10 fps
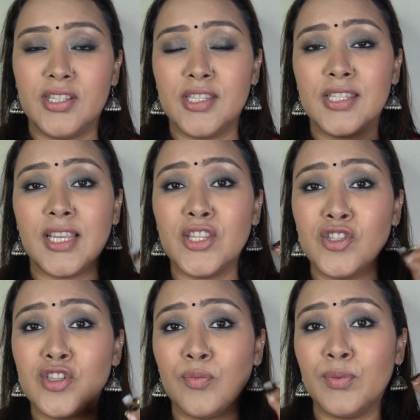It's
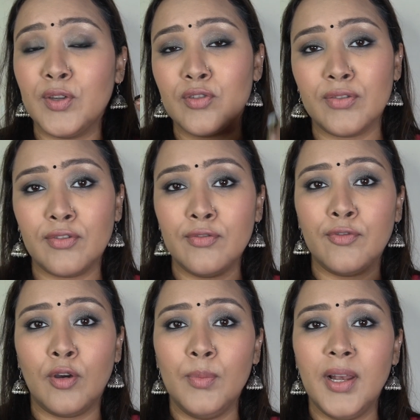such a beautiful
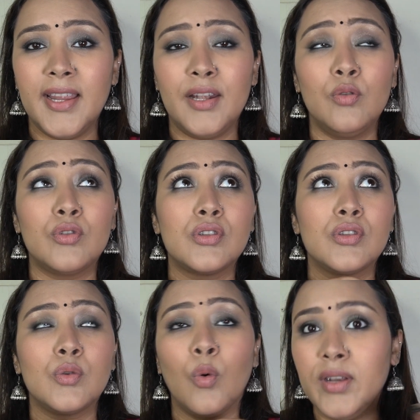formula. It looks
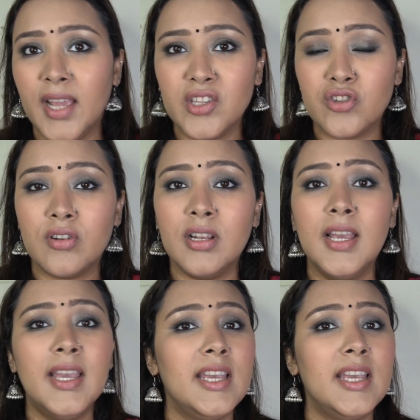so natural.